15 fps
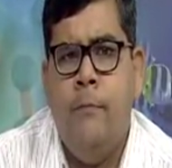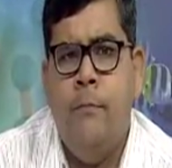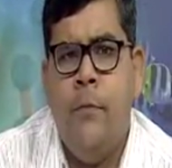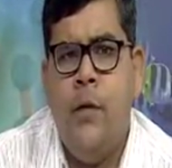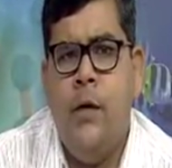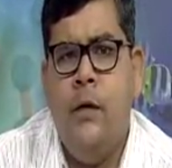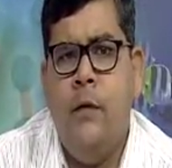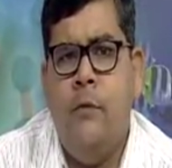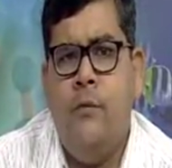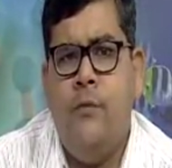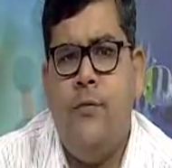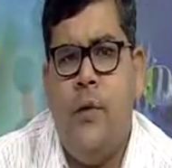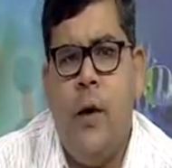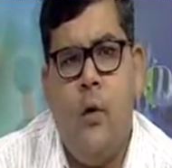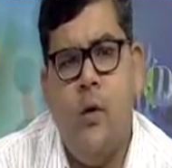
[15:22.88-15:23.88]
the
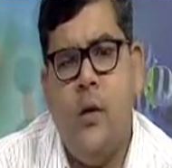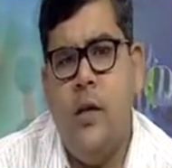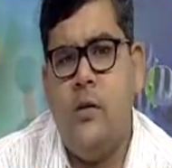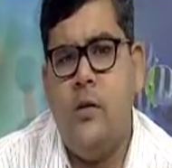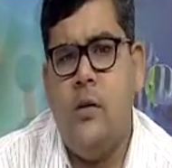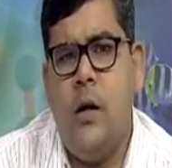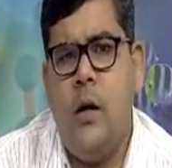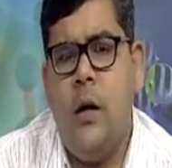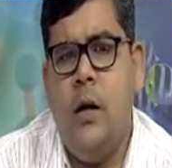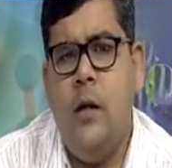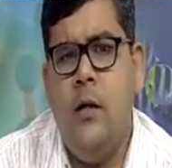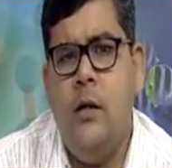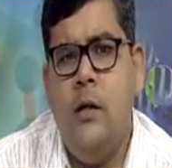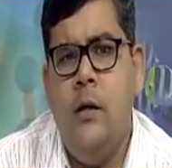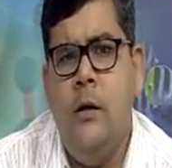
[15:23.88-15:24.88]
following are
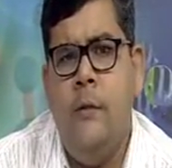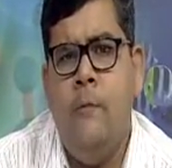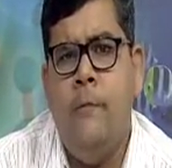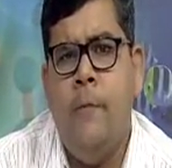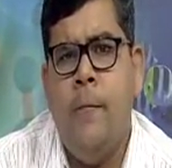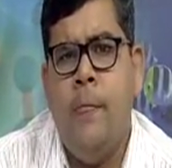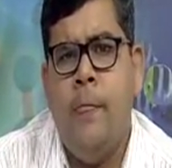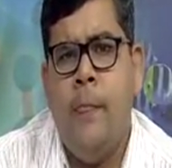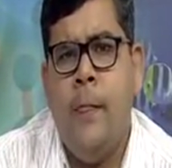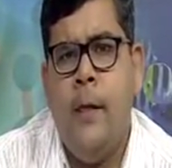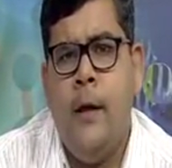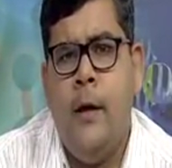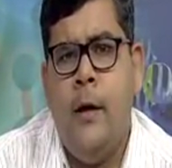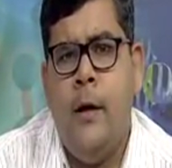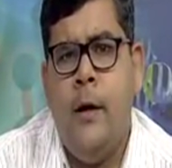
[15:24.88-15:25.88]
the
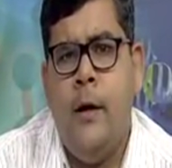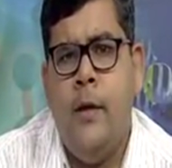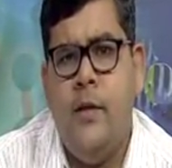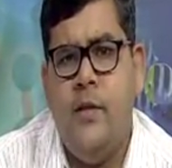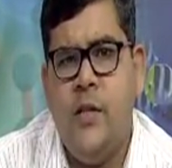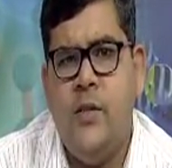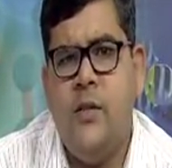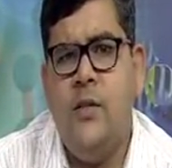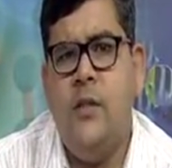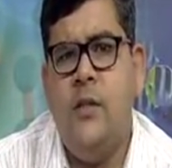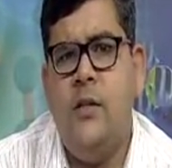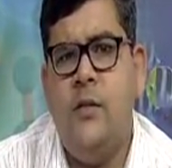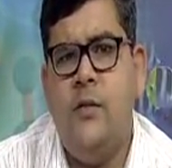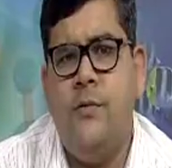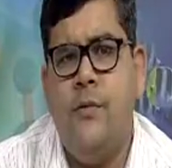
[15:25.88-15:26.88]

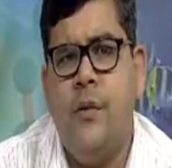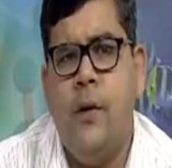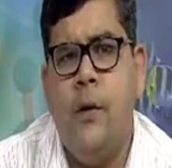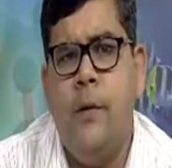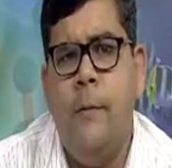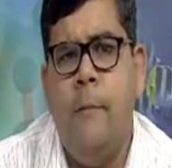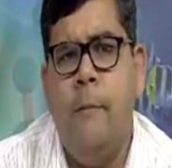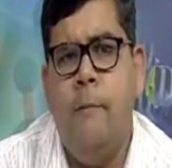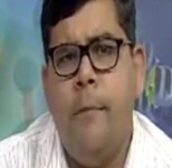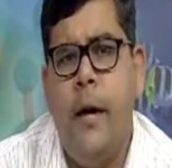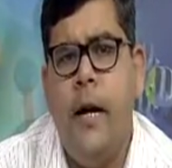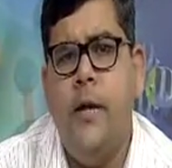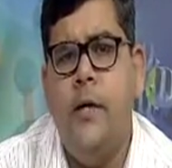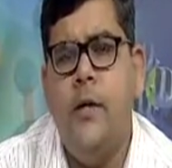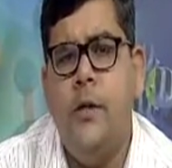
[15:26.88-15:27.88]
essentials for a
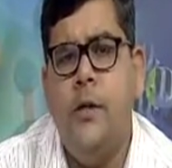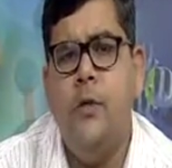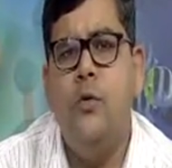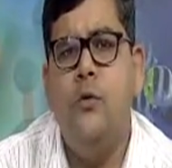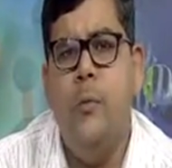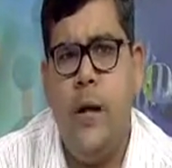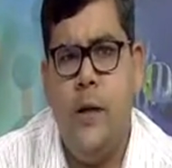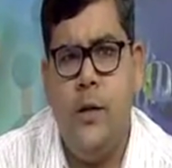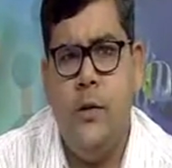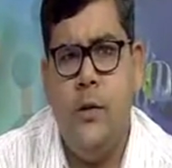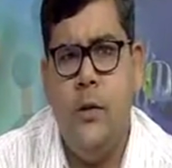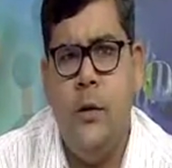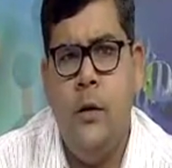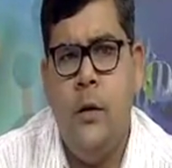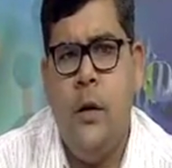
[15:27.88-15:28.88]
valid Hindu marriage,
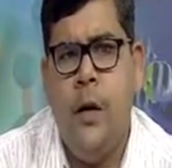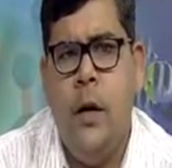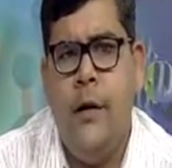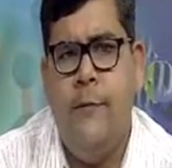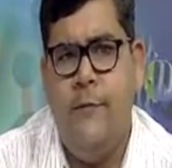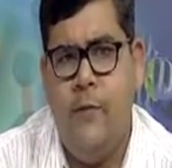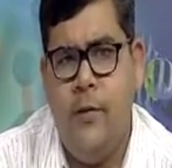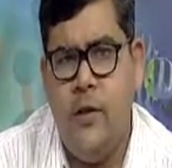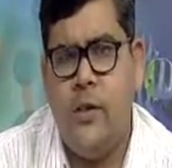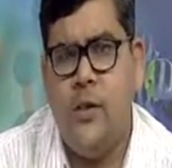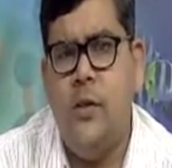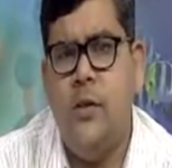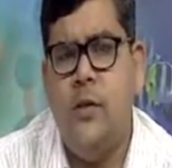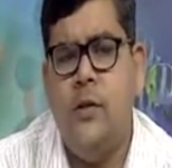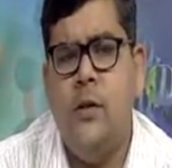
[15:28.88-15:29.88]
and first
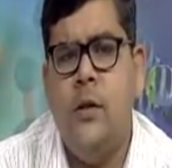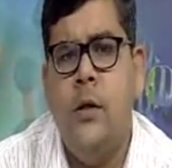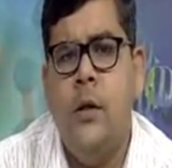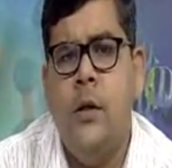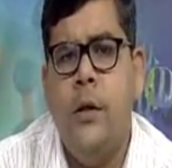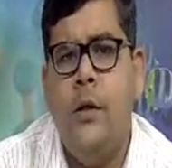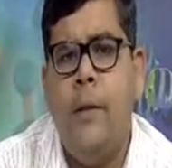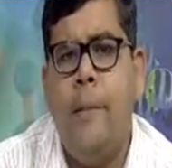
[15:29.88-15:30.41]
is the